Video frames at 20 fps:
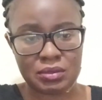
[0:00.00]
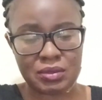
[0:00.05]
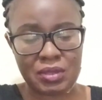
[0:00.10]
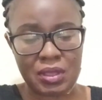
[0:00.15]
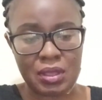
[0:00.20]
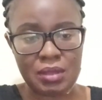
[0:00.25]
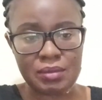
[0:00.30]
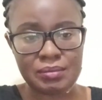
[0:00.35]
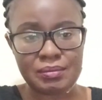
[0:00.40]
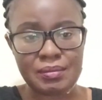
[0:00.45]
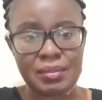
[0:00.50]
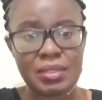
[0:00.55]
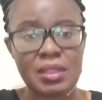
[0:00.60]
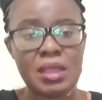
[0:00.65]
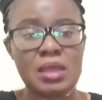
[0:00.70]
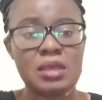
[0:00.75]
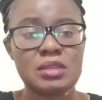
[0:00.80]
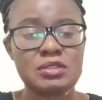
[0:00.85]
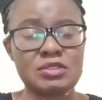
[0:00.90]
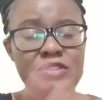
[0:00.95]
Okay.
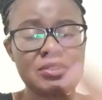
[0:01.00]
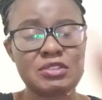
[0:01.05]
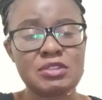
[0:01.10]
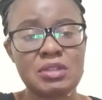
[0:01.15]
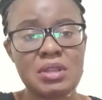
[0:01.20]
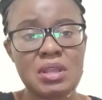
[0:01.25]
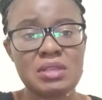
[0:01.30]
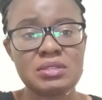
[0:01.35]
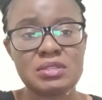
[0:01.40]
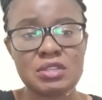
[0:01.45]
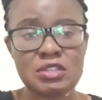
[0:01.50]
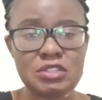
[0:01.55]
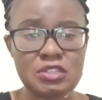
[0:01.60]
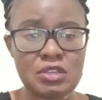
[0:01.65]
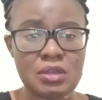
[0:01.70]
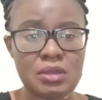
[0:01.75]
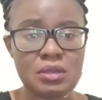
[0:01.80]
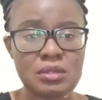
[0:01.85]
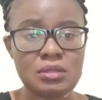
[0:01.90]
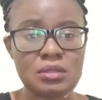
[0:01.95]

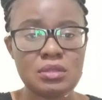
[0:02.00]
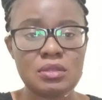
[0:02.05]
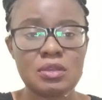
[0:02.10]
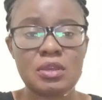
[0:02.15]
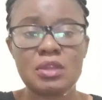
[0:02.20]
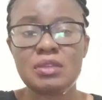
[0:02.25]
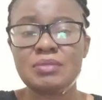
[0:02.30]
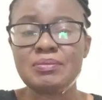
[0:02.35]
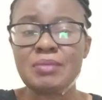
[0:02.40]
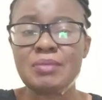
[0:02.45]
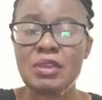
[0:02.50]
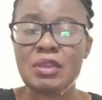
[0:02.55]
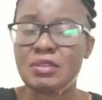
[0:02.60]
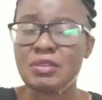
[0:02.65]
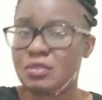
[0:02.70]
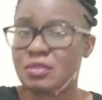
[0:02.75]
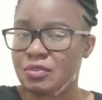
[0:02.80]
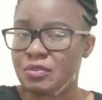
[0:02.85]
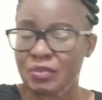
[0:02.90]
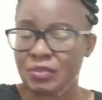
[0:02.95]
Socialization, you can make
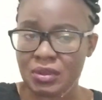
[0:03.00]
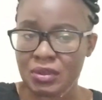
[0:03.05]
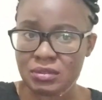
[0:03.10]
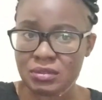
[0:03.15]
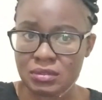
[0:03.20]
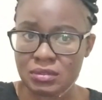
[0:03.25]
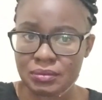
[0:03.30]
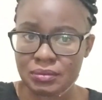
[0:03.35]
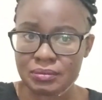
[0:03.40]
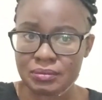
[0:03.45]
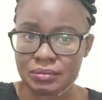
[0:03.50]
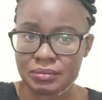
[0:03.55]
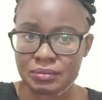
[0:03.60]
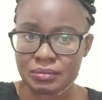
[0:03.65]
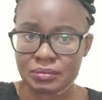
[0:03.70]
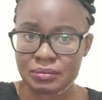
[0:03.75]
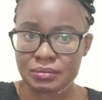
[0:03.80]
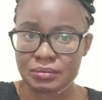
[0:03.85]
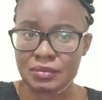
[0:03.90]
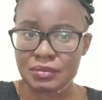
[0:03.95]
new friends.
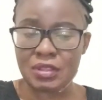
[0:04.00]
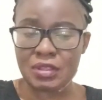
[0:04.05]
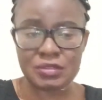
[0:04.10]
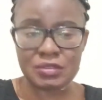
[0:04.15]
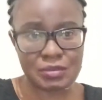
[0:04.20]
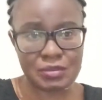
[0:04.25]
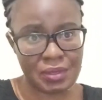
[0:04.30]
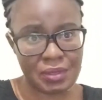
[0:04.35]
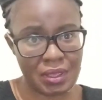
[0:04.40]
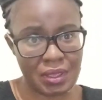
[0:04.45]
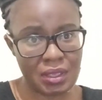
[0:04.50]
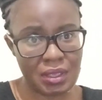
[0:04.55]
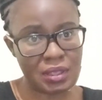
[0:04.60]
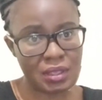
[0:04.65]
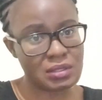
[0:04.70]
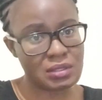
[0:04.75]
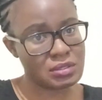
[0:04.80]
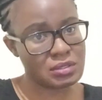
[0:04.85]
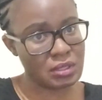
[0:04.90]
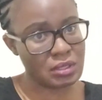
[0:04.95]
It's okay,
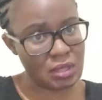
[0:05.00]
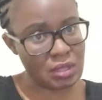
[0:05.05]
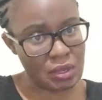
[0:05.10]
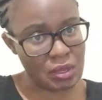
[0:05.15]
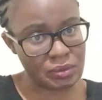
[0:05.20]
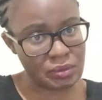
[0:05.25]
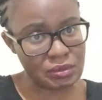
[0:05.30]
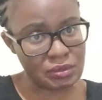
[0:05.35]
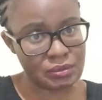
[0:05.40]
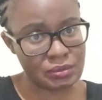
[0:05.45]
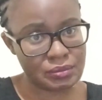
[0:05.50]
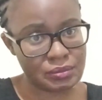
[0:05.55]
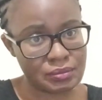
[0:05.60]
it's allowed.